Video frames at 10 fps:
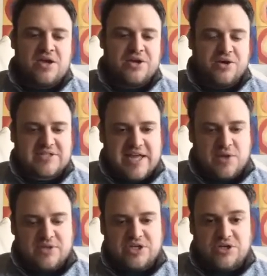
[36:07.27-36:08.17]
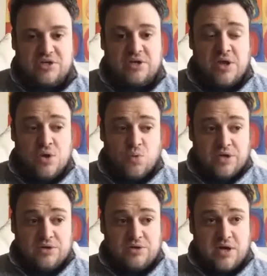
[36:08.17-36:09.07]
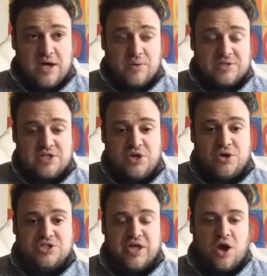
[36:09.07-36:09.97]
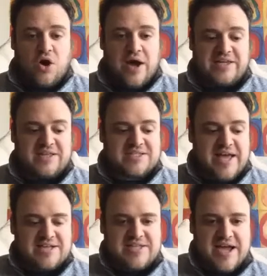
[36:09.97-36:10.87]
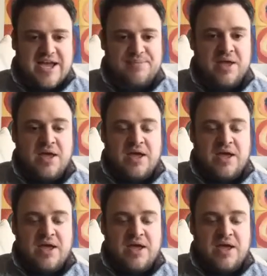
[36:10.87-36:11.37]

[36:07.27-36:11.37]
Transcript: you know exactly what to do, because you're like, oh, I did this last time